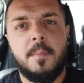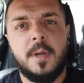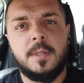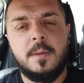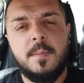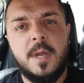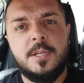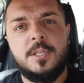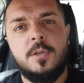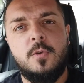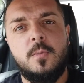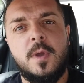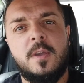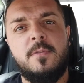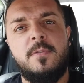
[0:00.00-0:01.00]
but imagine
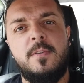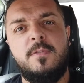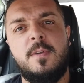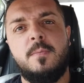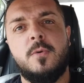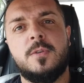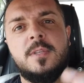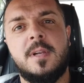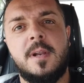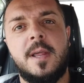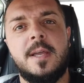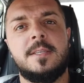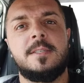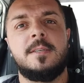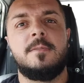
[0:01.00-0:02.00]
you make 50%
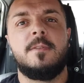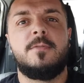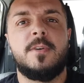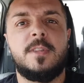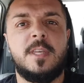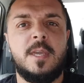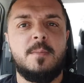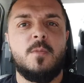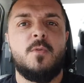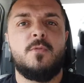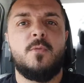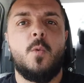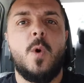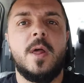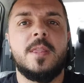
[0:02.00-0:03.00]
less with a team of
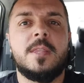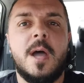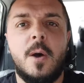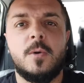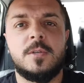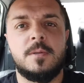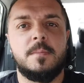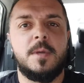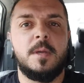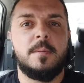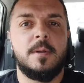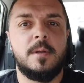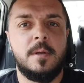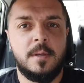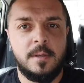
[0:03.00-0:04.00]
1000
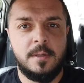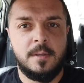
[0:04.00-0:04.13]
people